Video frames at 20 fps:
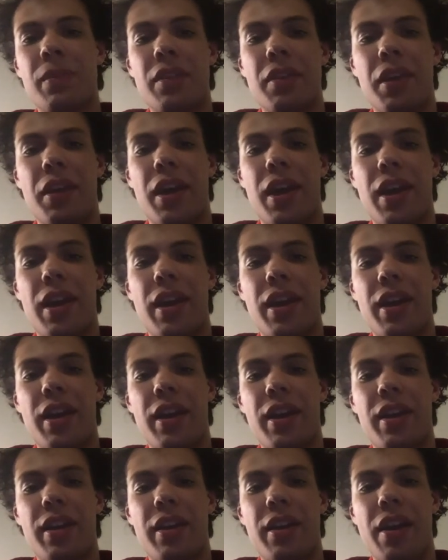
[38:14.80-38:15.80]
Uh,
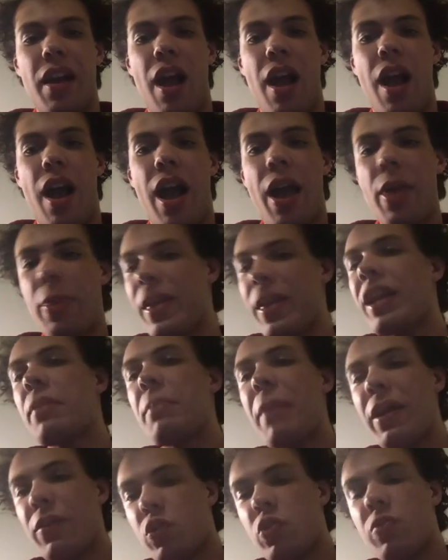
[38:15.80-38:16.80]
I think
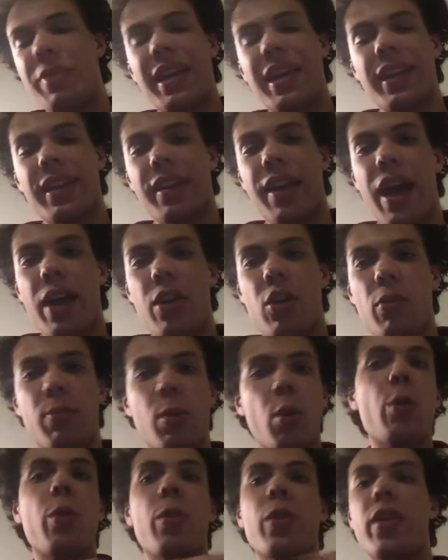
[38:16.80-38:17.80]
my roommate and I are
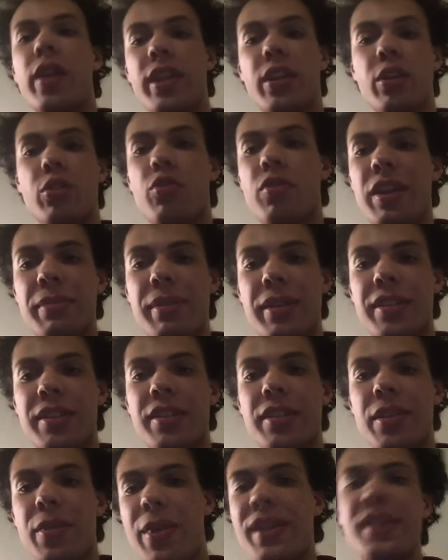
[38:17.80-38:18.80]
both in agreement
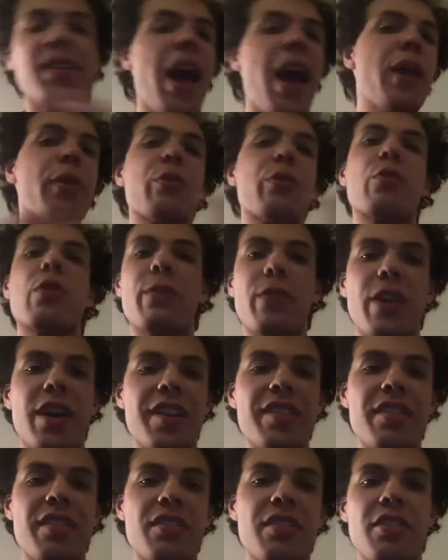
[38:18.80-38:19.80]
that neither of
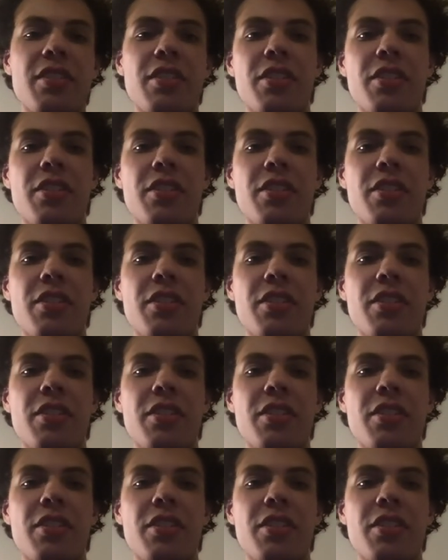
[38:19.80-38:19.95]
us